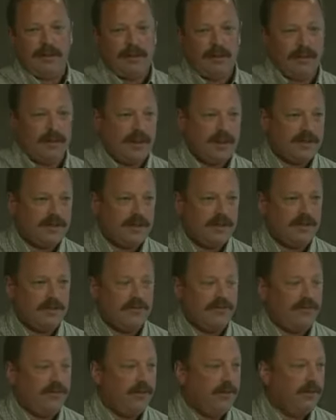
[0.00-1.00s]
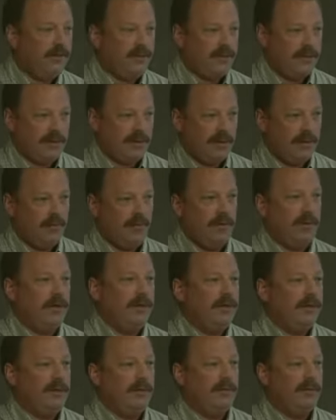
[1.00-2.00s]
The guys out in the field that don't want
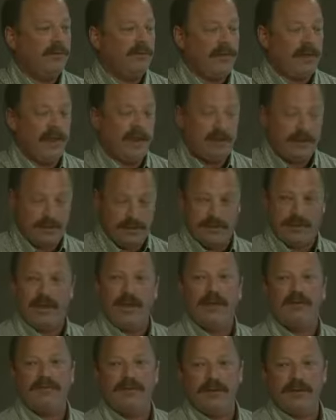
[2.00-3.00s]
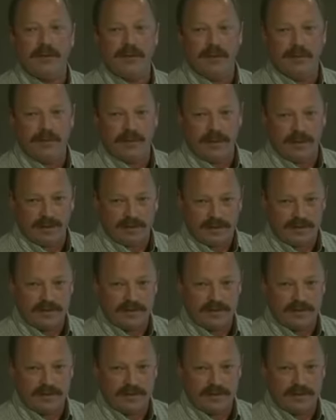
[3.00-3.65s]
to deal with that don't have to deal with it.